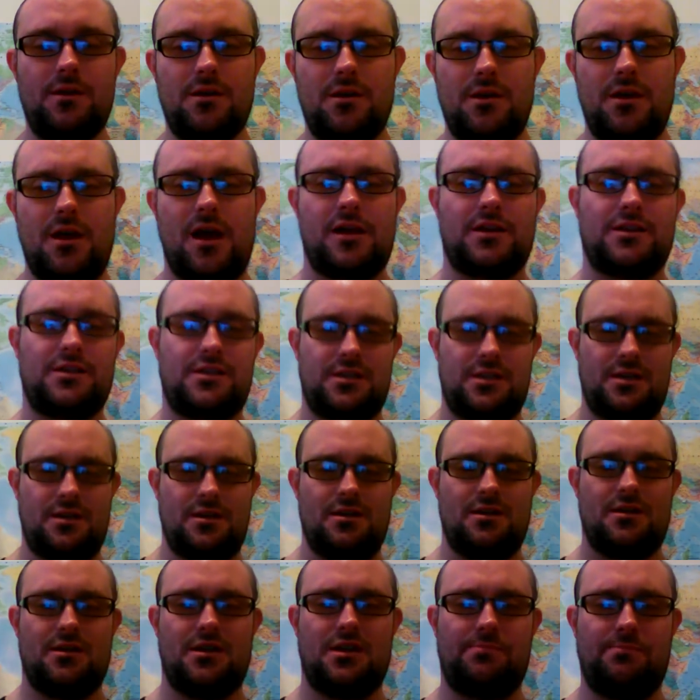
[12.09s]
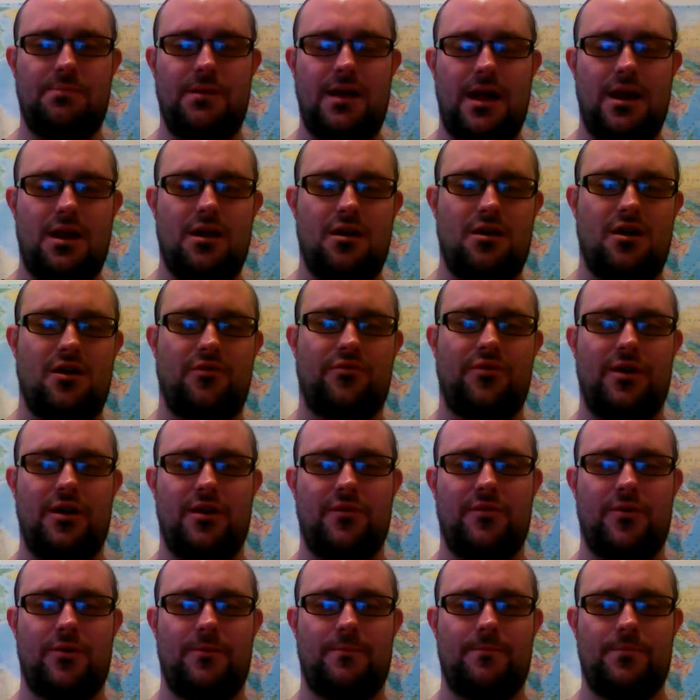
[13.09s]
yes, this planet Earth we
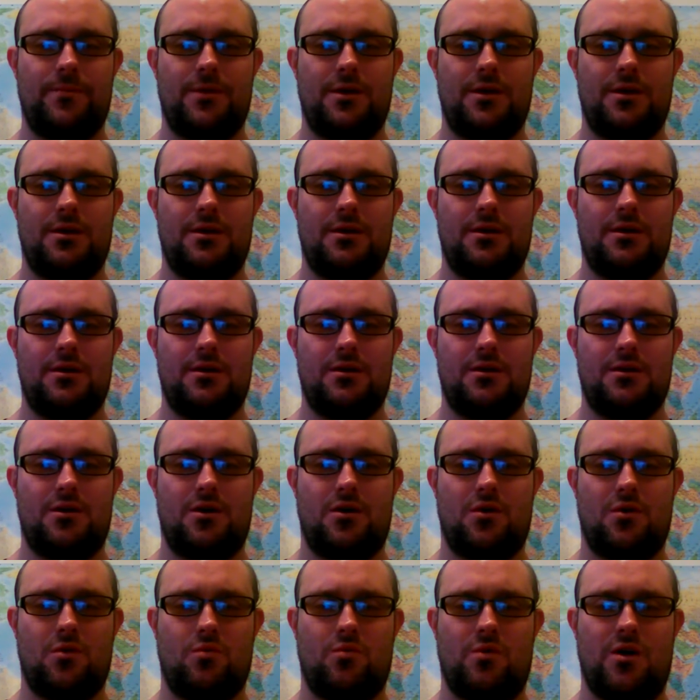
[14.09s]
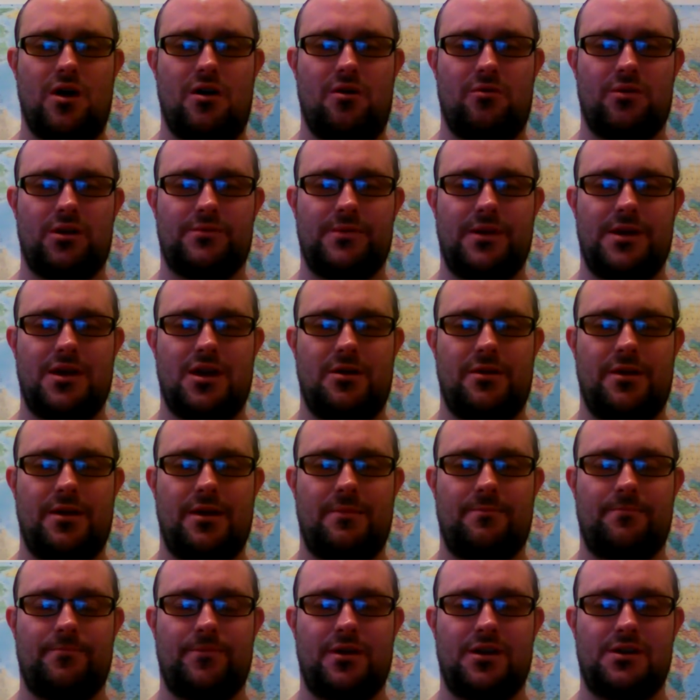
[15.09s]
live on, the whole world as we know
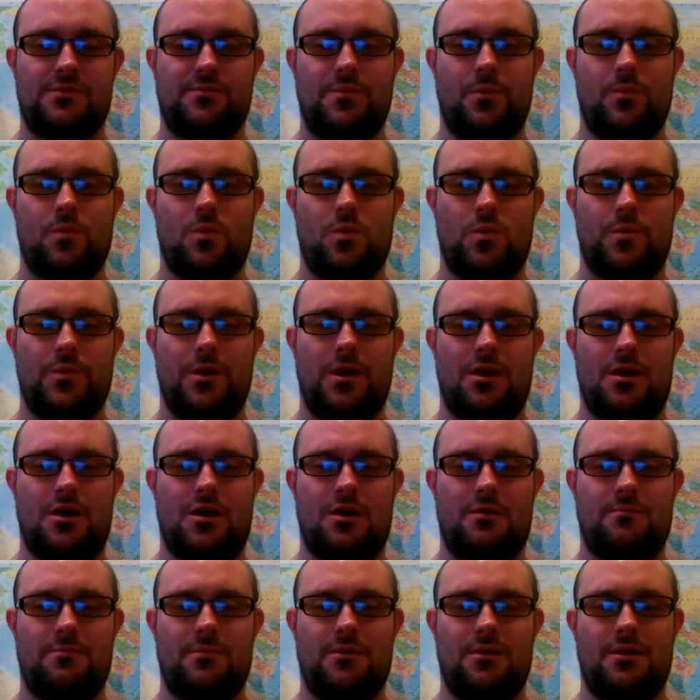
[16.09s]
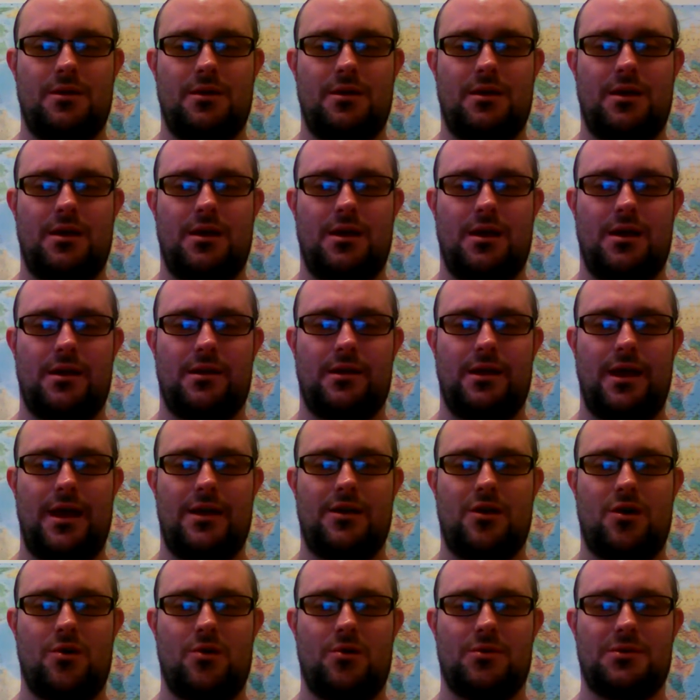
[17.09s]
it, has been warming up and
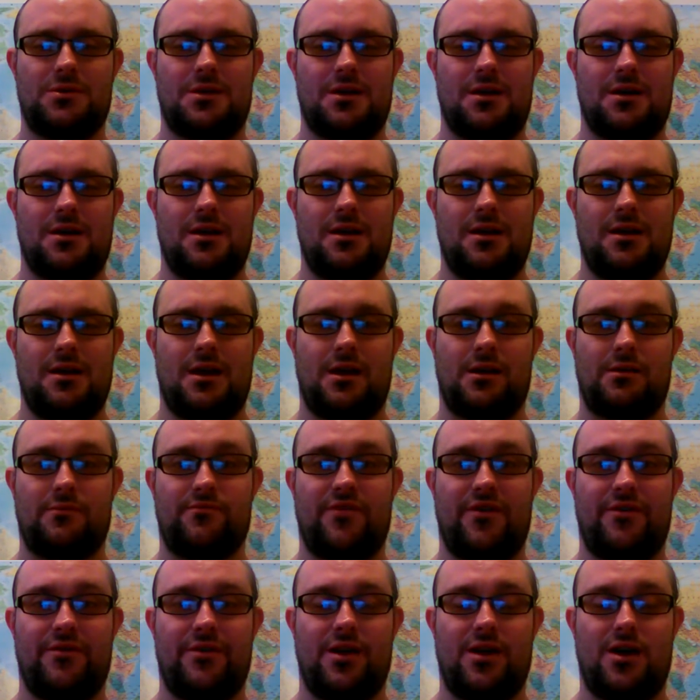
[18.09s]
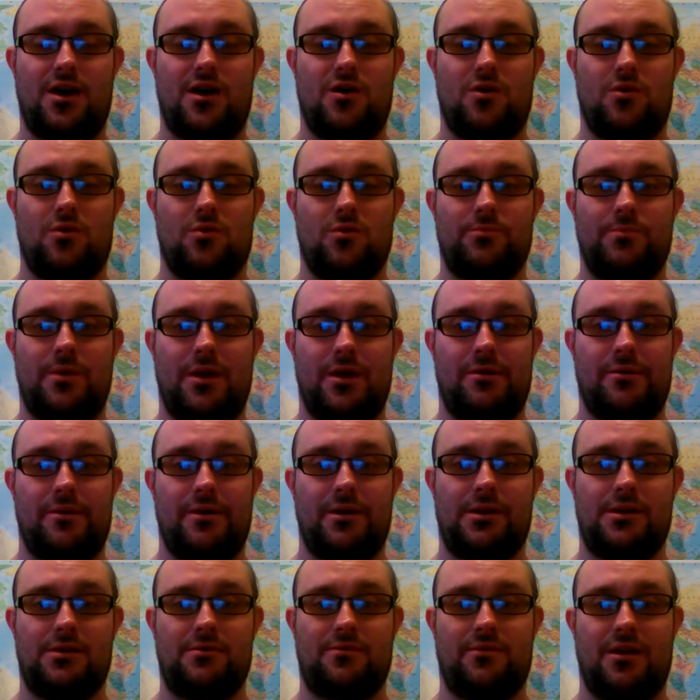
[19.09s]
getting hotter and very cold
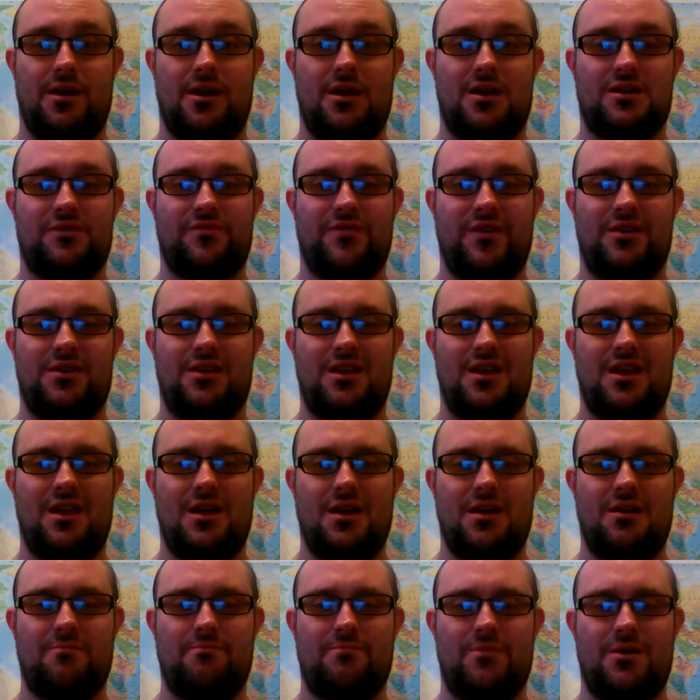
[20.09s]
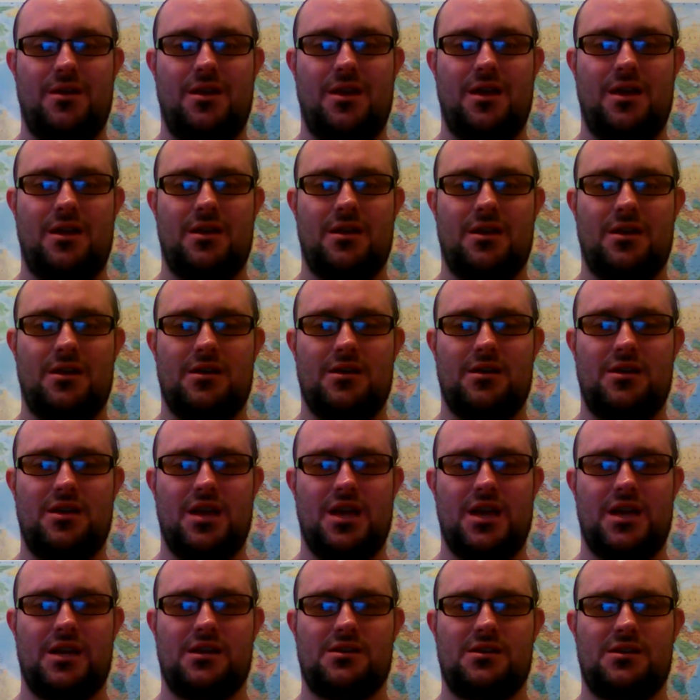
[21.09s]
periods for the last 50 billion
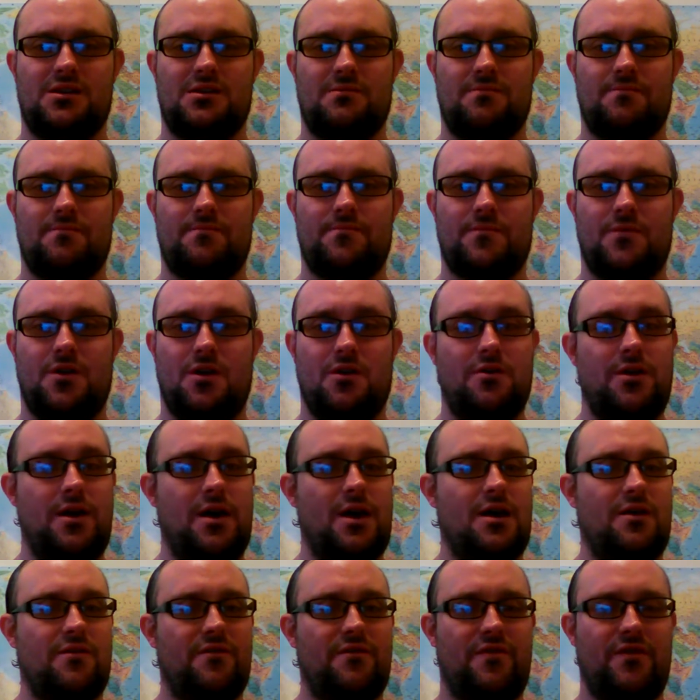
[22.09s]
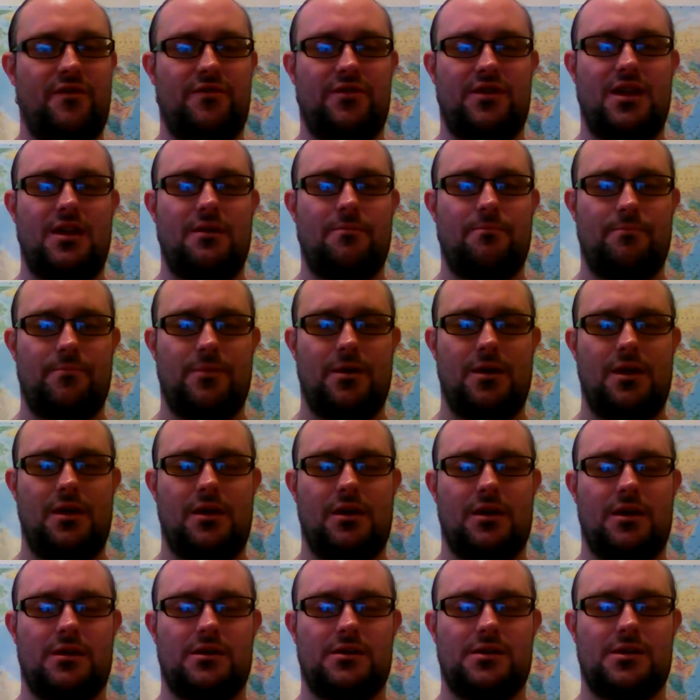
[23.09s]
years. Oh yeah, 50 billion
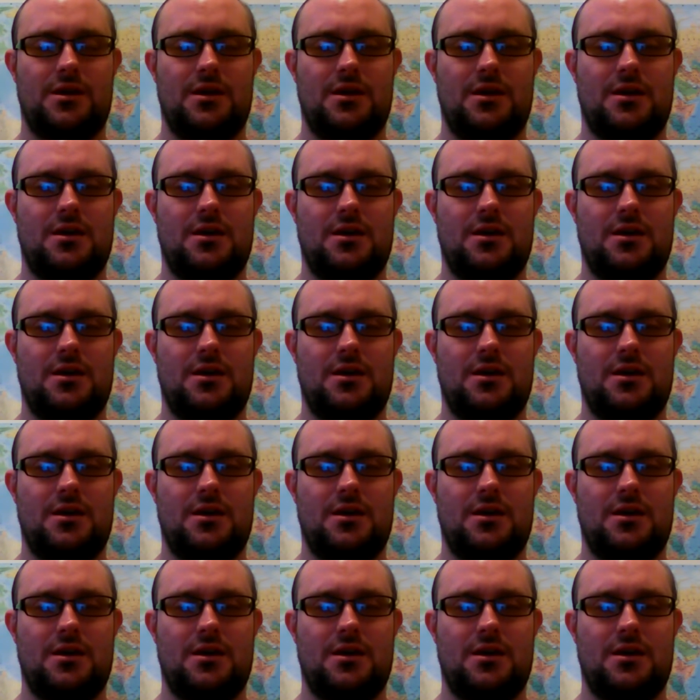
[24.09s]
years.